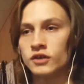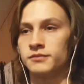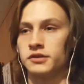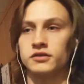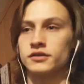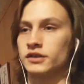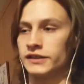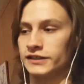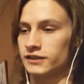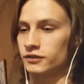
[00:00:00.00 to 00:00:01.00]
I'm gonna
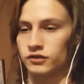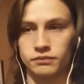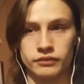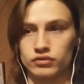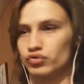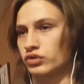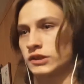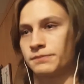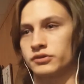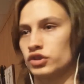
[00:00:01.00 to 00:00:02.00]
lay an elbow
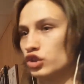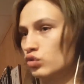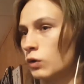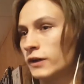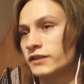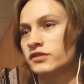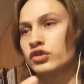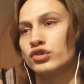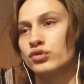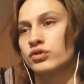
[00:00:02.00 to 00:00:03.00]
drop on you. One,
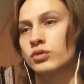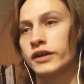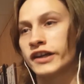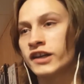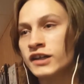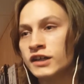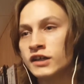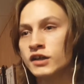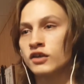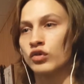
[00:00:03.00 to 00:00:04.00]
two, three.
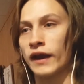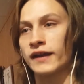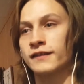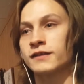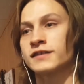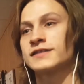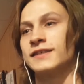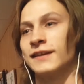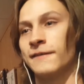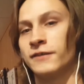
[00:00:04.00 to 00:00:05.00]
Randy
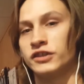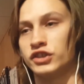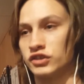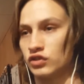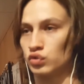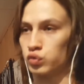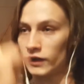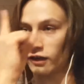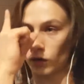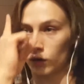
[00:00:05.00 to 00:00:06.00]
Savage is the
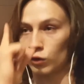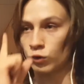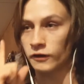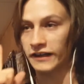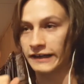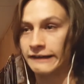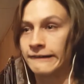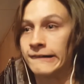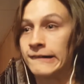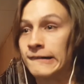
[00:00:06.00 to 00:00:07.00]
winner. Oh,
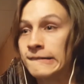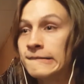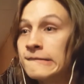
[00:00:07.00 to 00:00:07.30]
yeah.